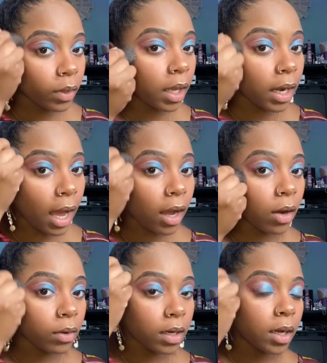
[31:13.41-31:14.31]
And I
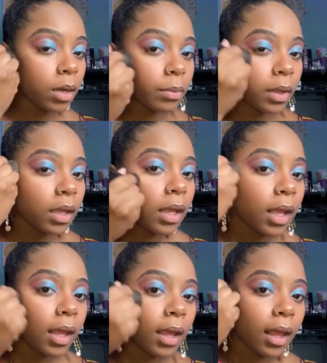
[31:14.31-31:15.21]
go up
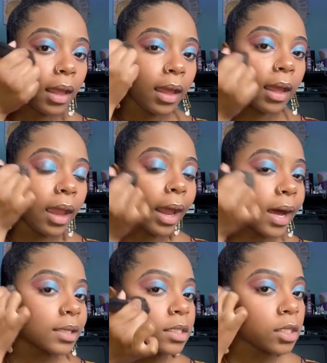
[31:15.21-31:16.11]
and
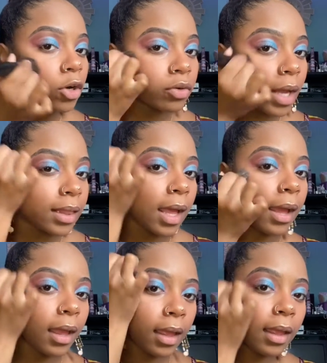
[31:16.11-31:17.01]
I circle that thing.